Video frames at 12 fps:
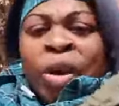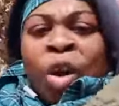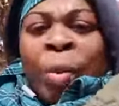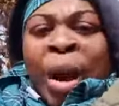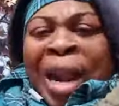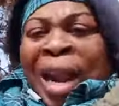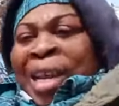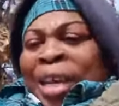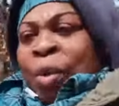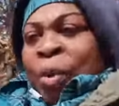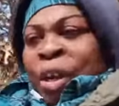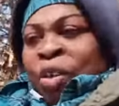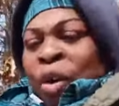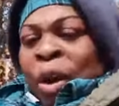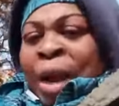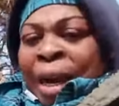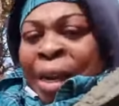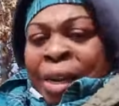you come and lick you with your tongue
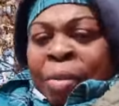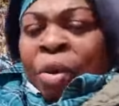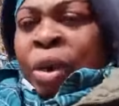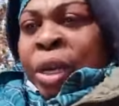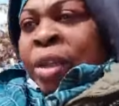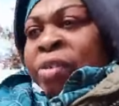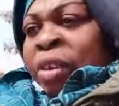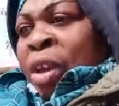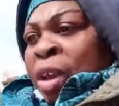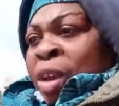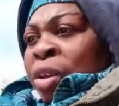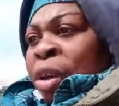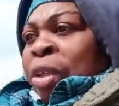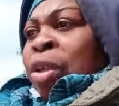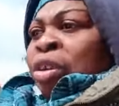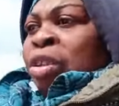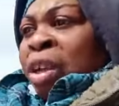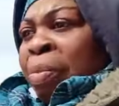and clean the Molliness. Your dirty